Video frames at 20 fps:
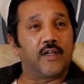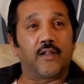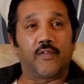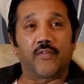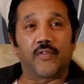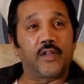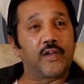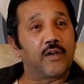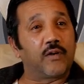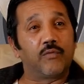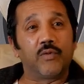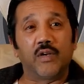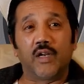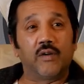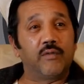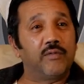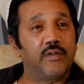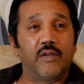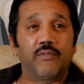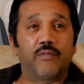And then I've
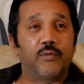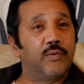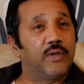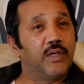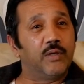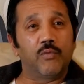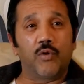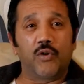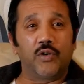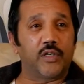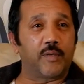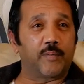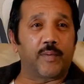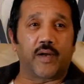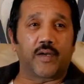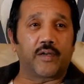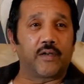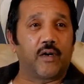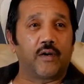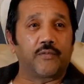never really worried
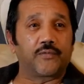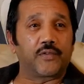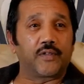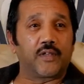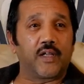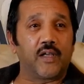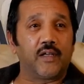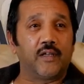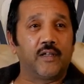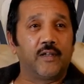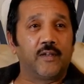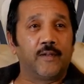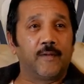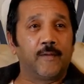about it after that.